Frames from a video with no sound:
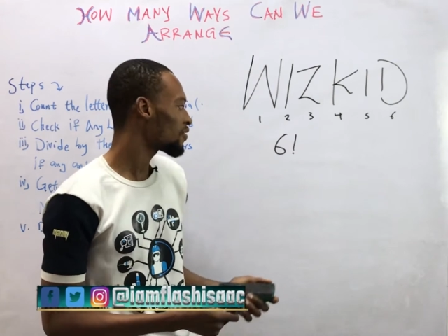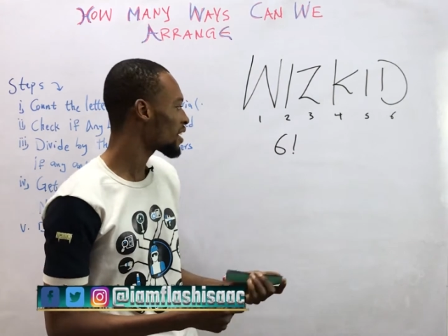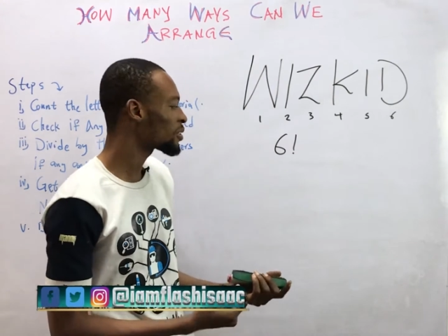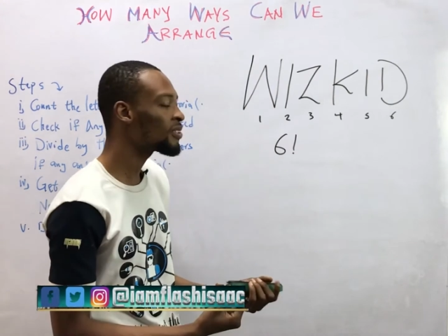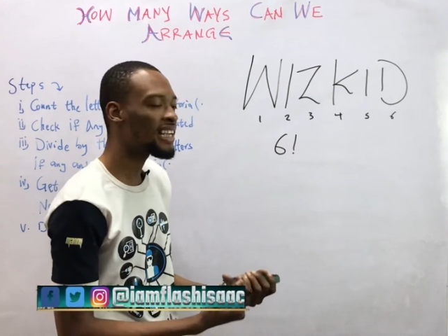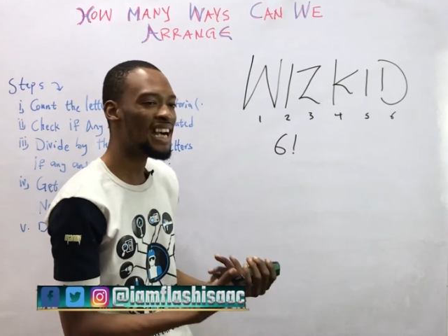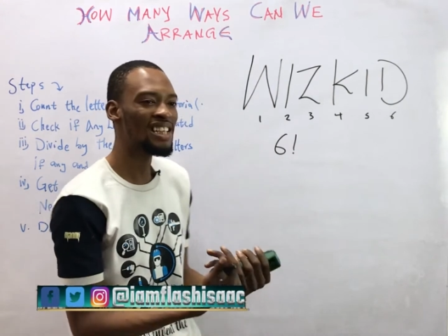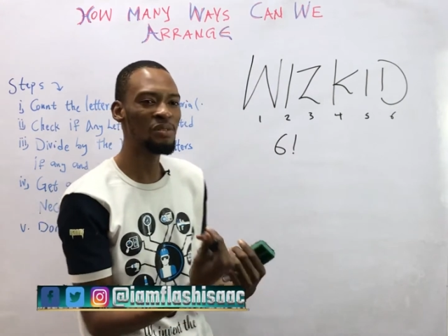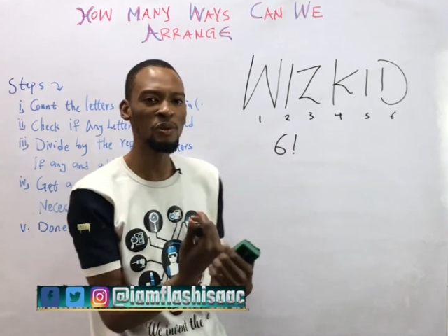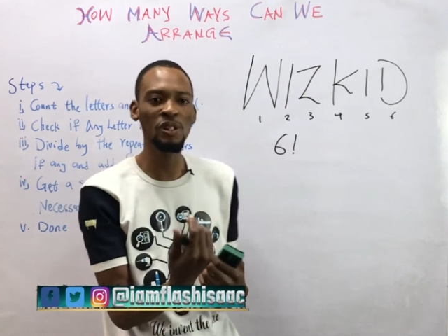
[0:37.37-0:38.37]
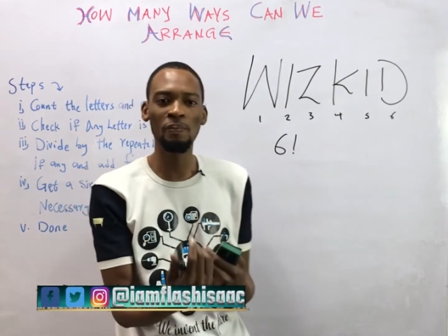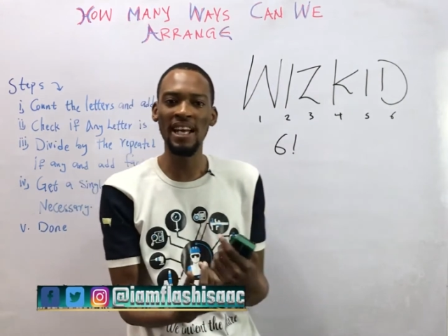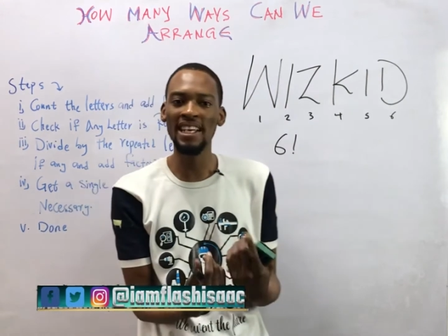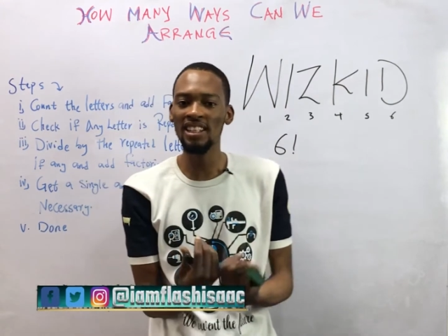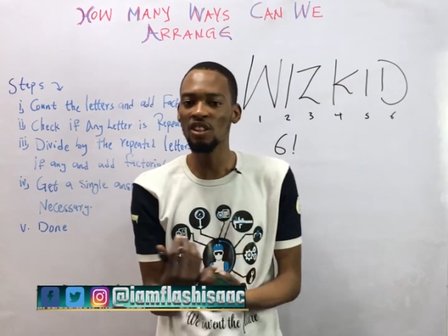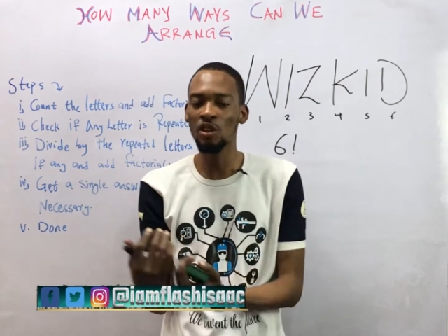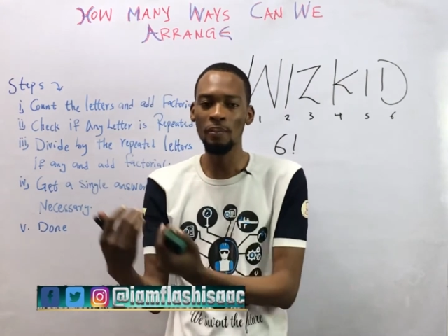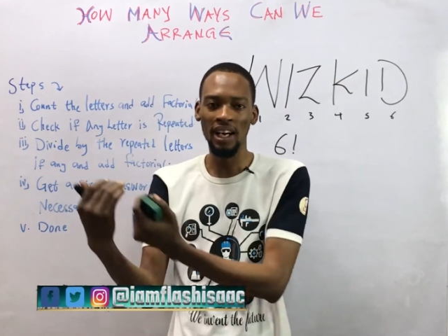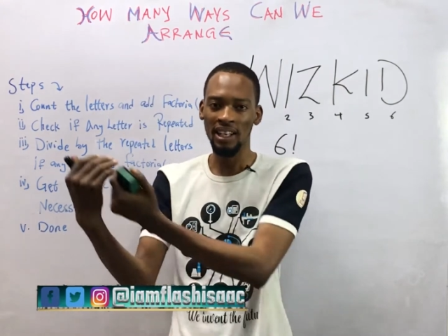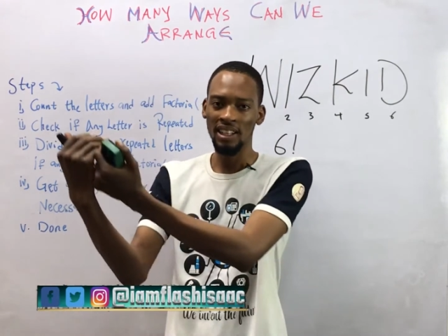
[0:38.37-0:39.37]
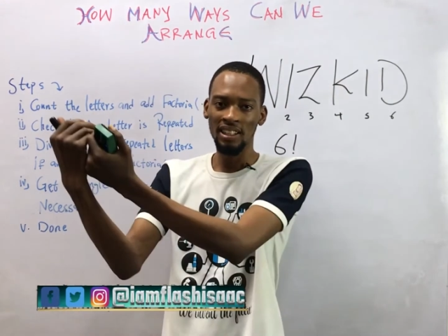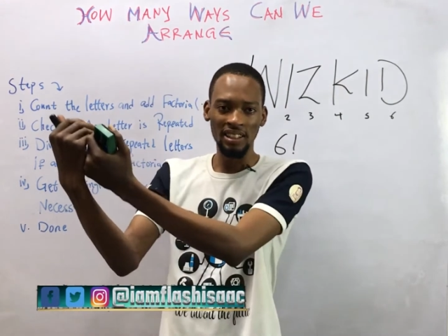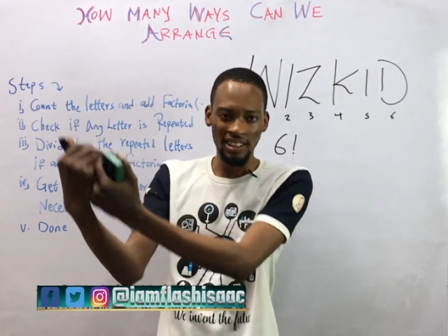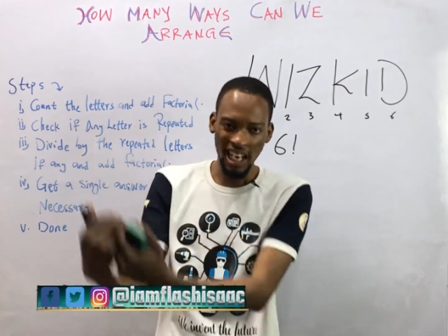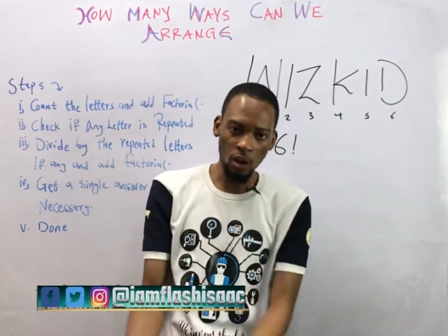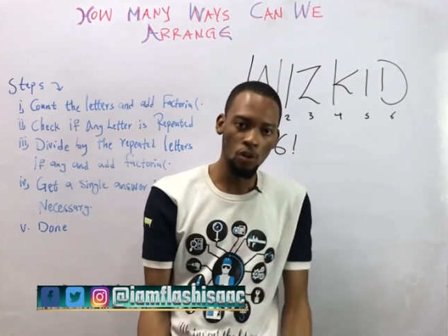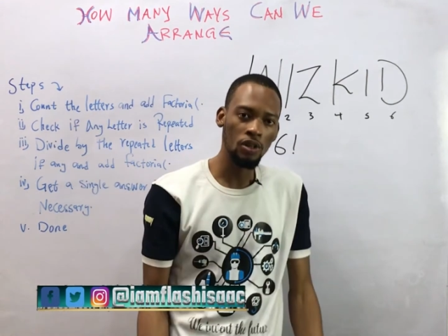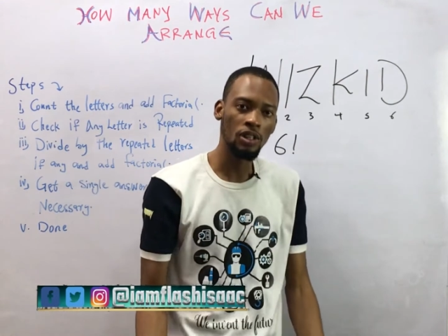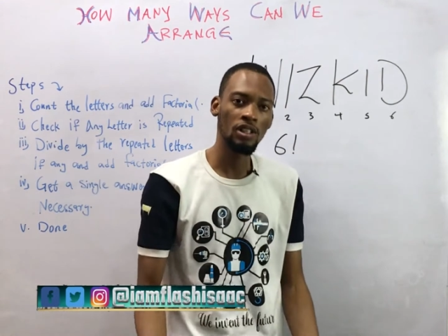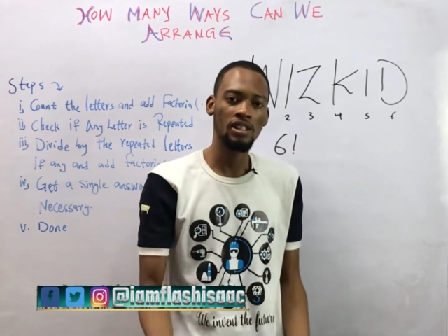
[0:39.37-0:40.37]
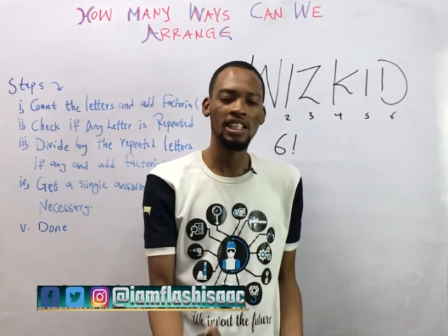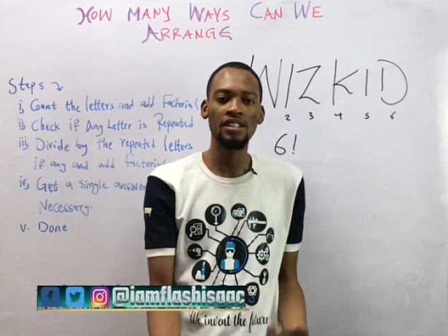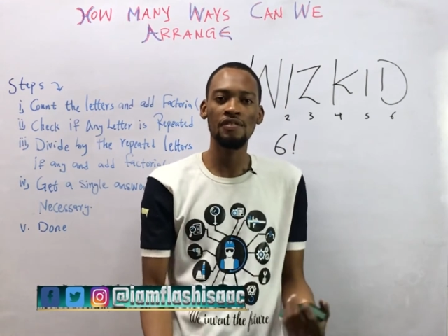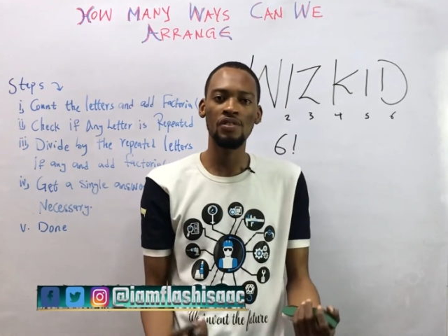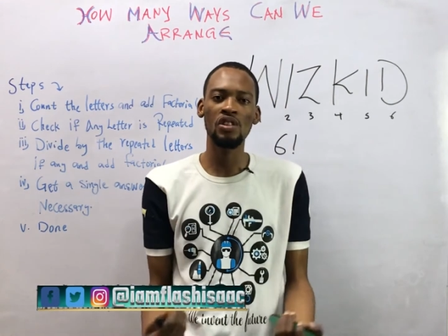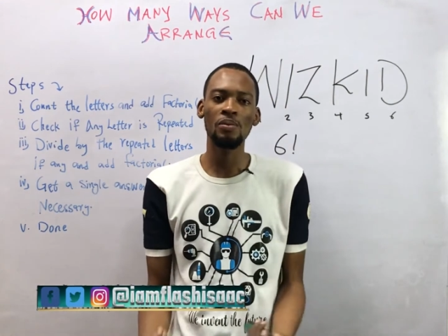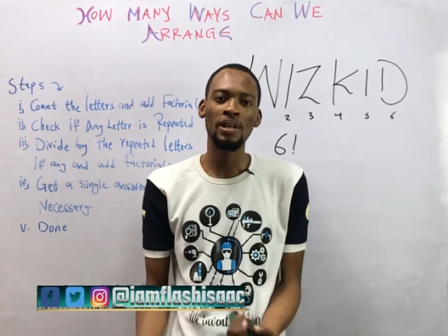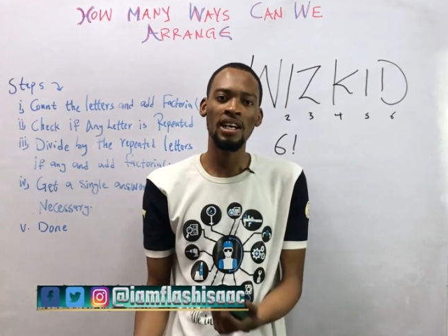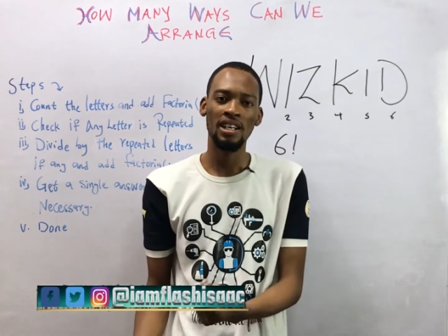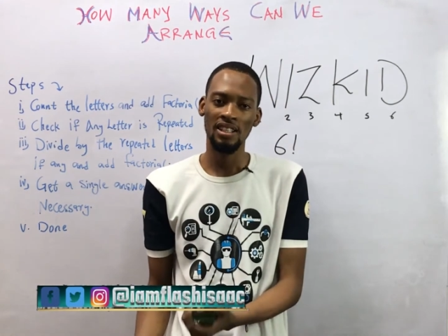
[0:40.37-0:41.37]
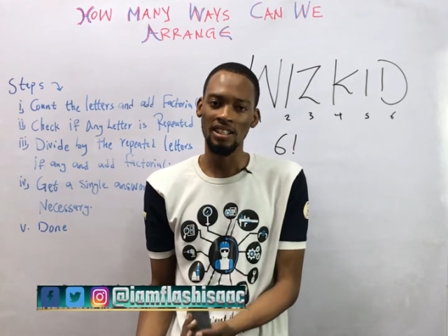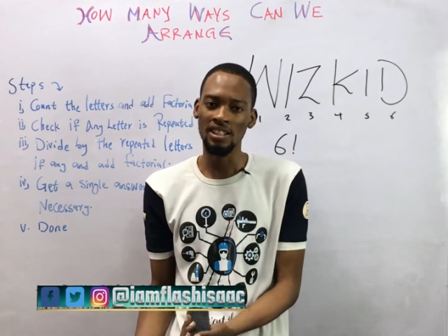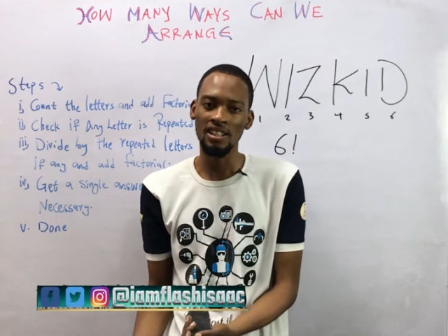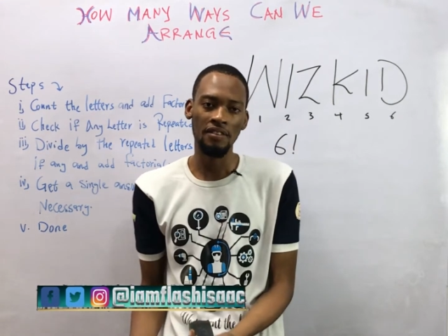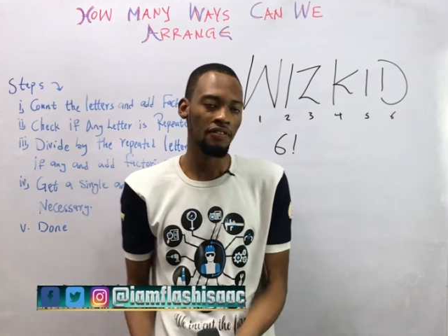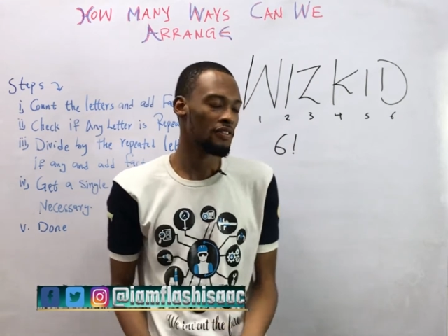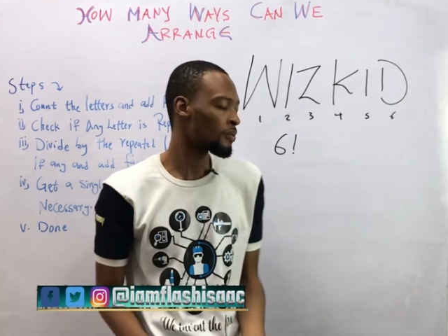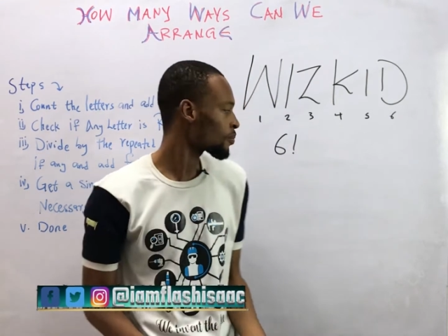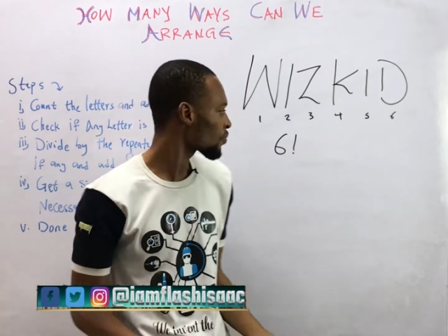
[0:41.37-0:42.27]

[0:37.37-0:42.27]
Factorial is multiplying a number downward, starting from the number itself.